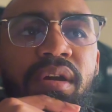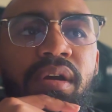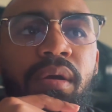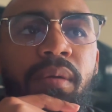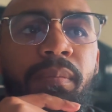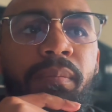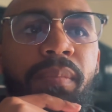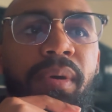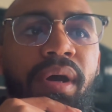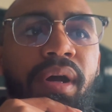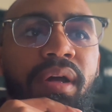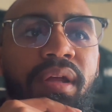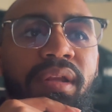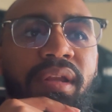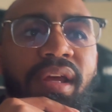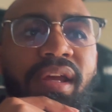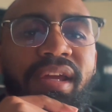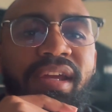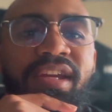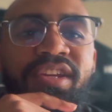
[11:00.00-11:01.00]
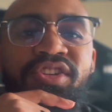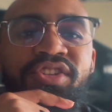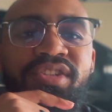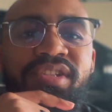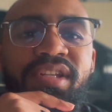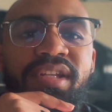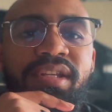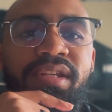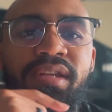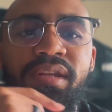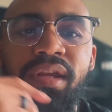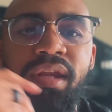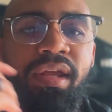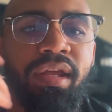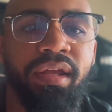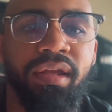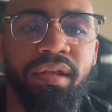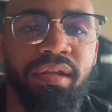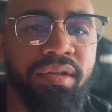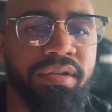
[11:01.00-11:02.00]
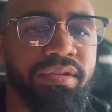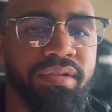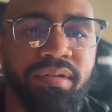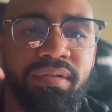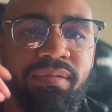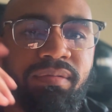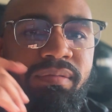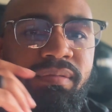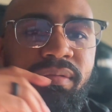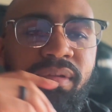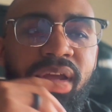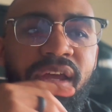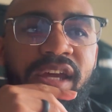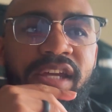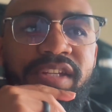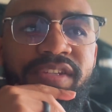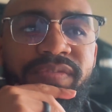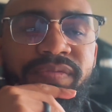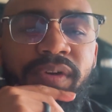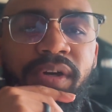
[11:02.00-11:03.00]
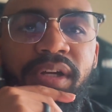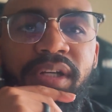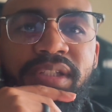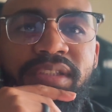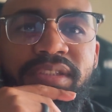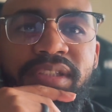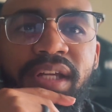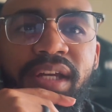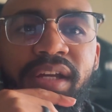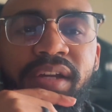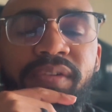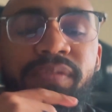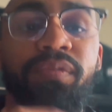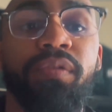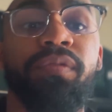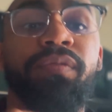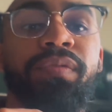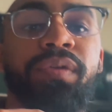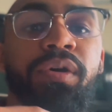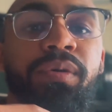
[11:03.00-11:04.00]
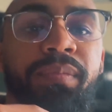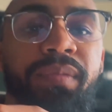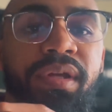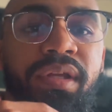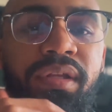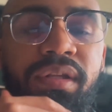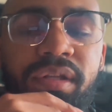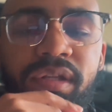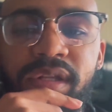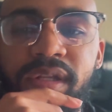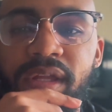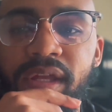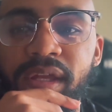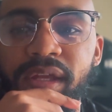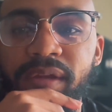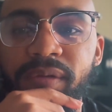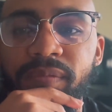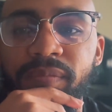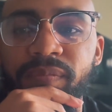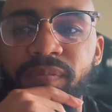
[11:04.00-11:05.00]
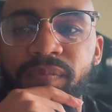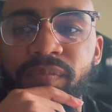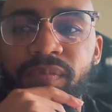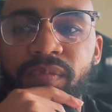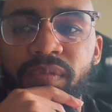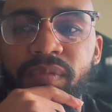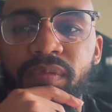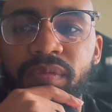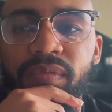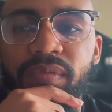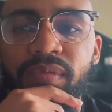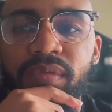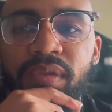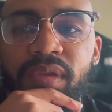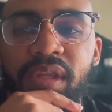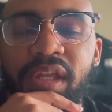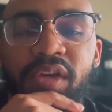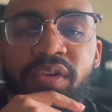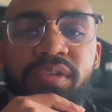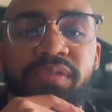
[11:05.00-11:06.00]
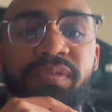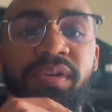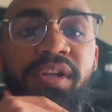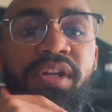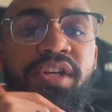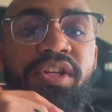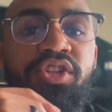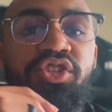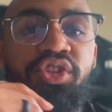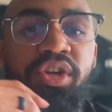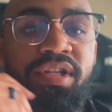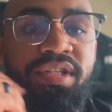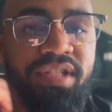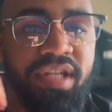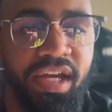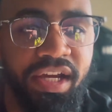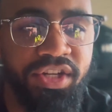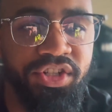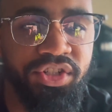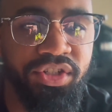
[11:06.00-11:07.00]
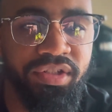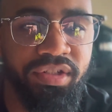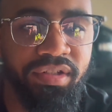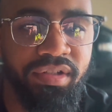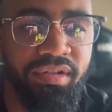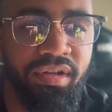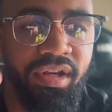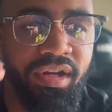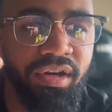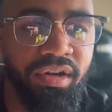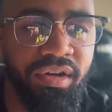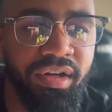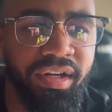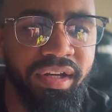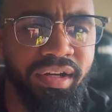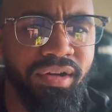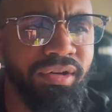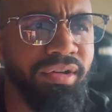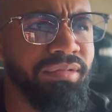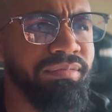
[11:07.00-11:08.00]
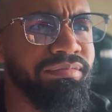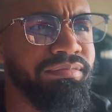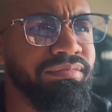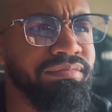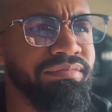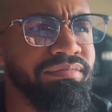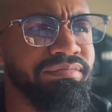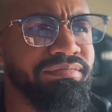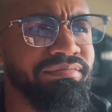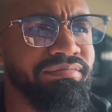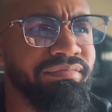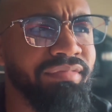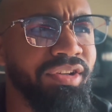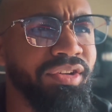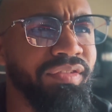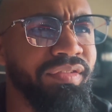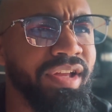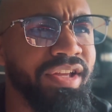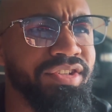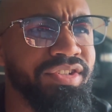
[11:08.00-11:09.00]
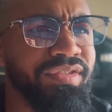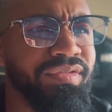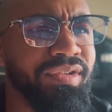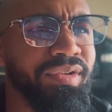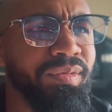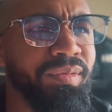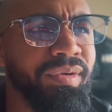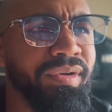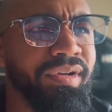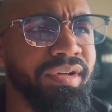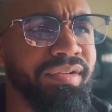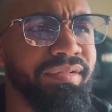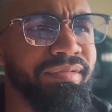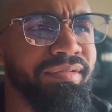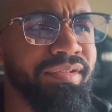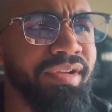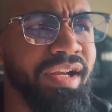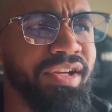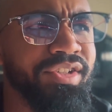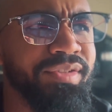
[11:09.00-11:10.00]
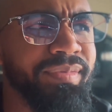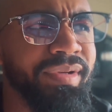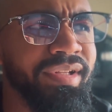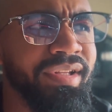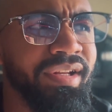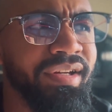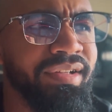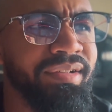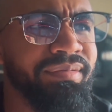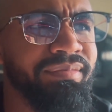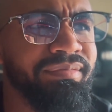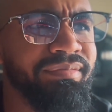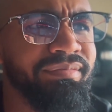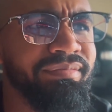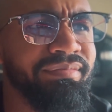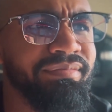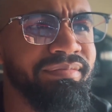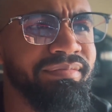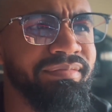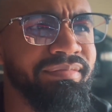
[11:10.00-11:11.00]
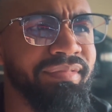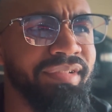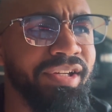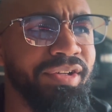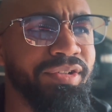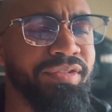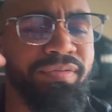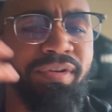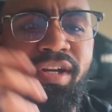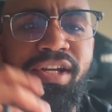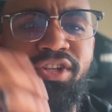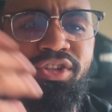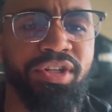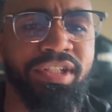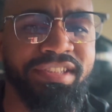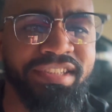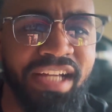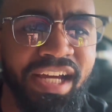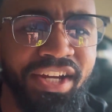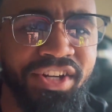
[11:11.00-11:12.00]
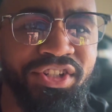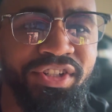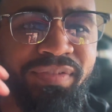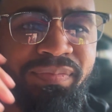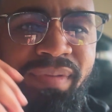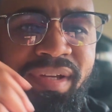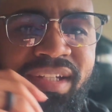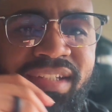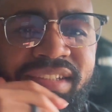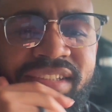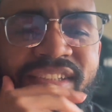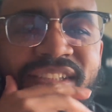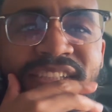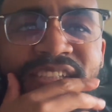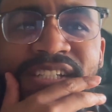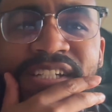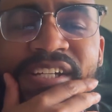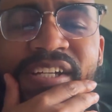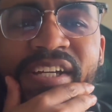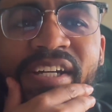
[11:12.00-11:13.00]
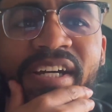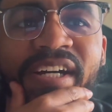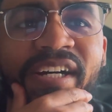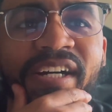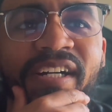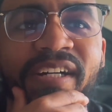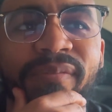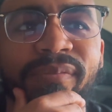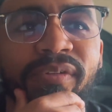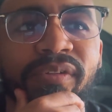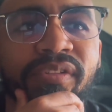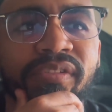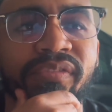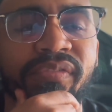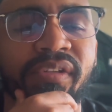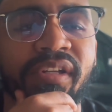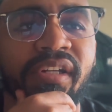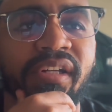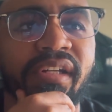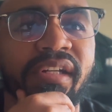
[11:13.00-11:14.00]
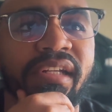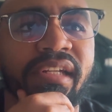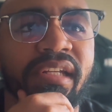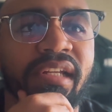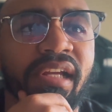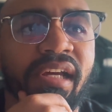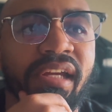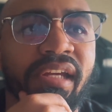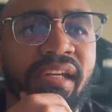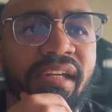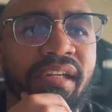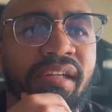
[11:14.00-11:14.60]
but like it just didn't hit as far as like fulfillment. Like, it was very transactionary, or that's even a word. Did I just make that up? It was very transaction based. It was very like,